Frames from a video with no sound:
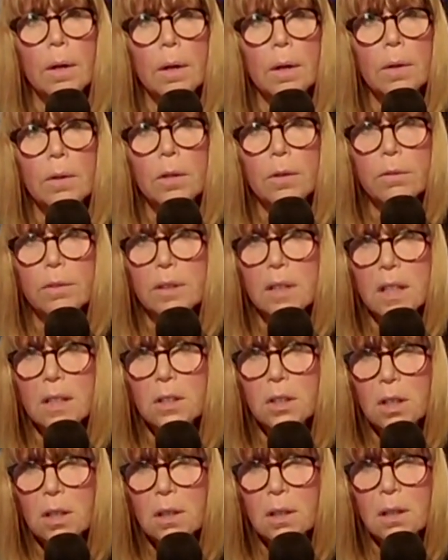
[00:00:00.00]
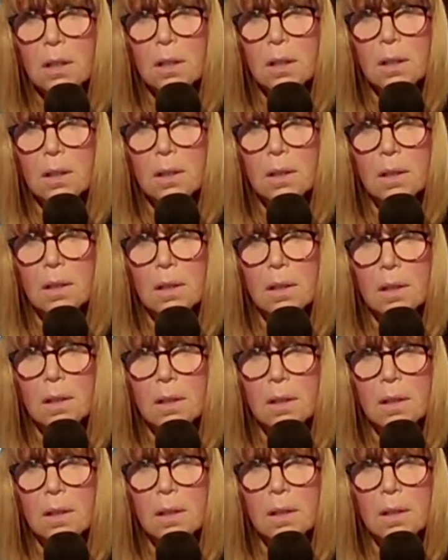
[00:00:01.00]
your religion?
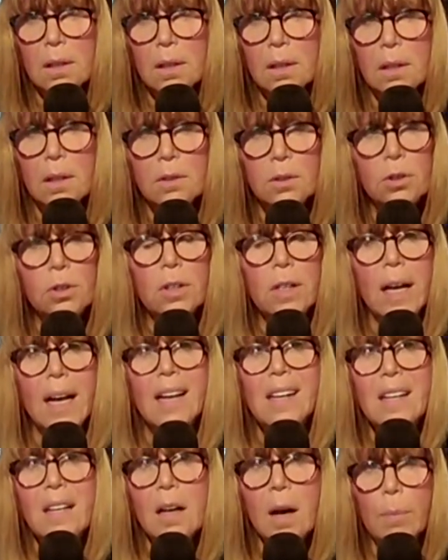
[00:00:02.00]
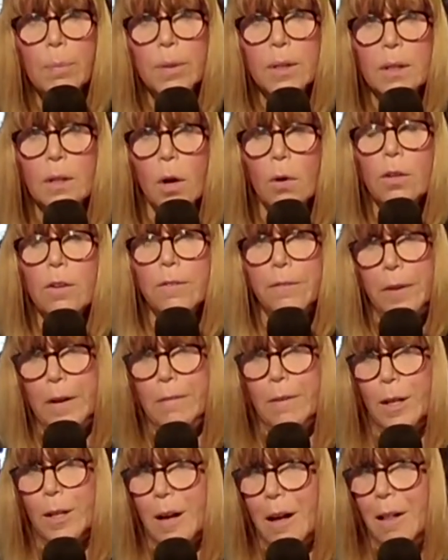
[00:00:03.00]
Should any company know your
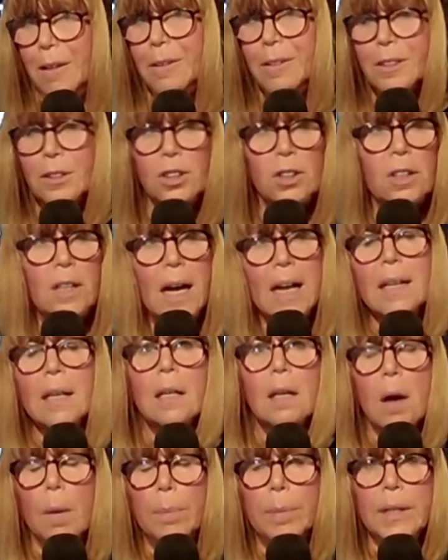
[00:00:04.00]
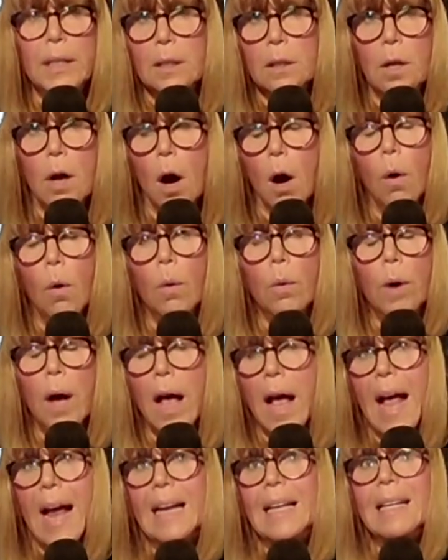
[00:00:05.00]
favorite color? Should any company know
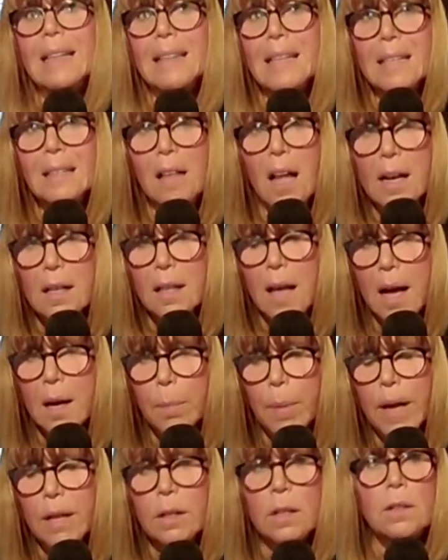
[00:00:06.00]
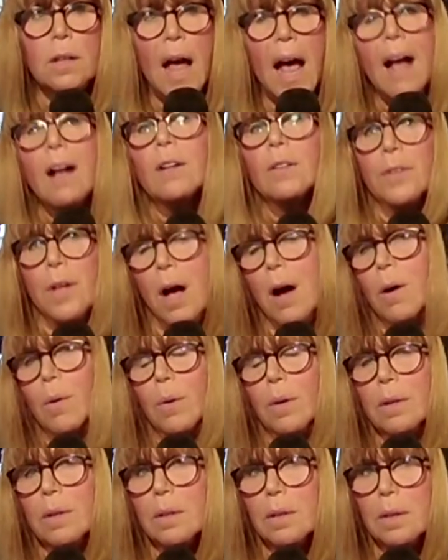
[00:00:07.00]
anything like that about you? Hell no.
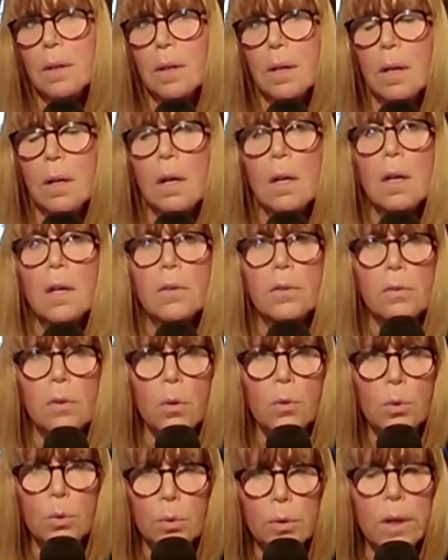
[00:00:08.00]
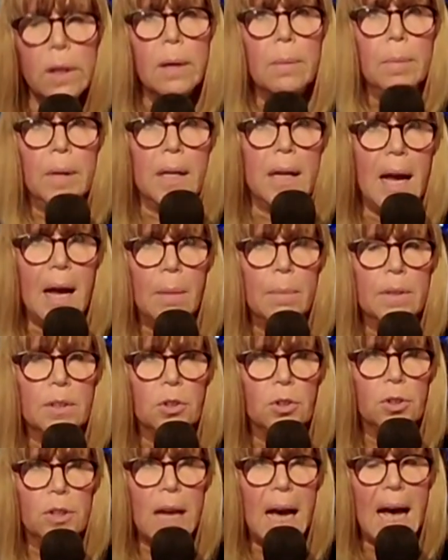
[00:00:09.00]
So you limit how
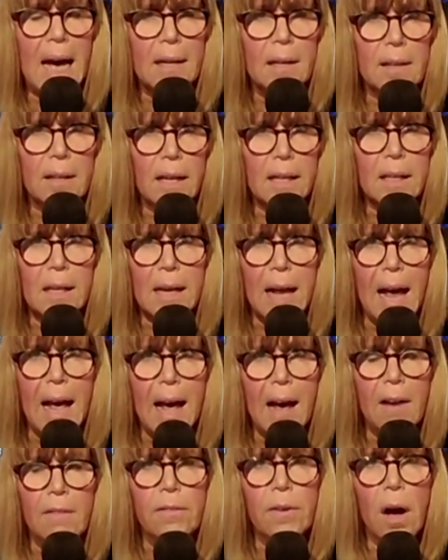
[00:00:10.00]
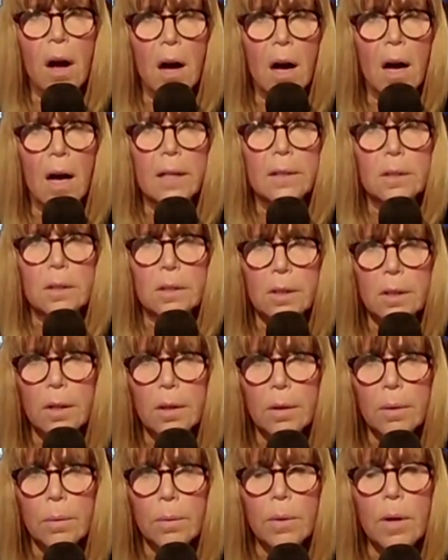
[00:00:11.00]
much data they can have on
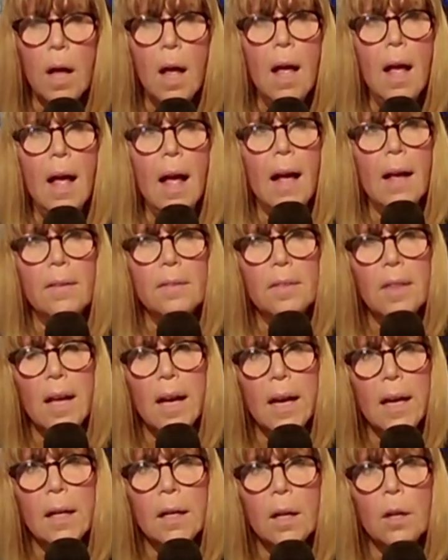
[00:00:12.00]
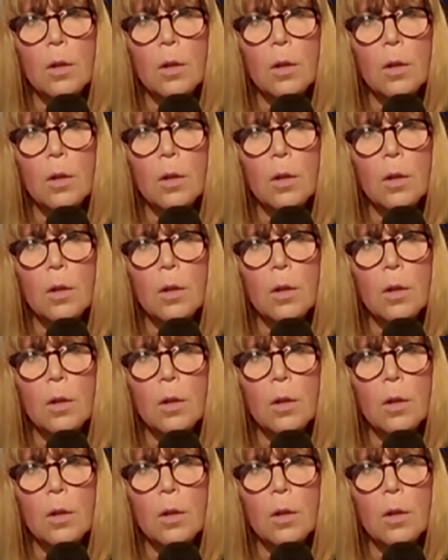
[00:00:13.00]
you. And then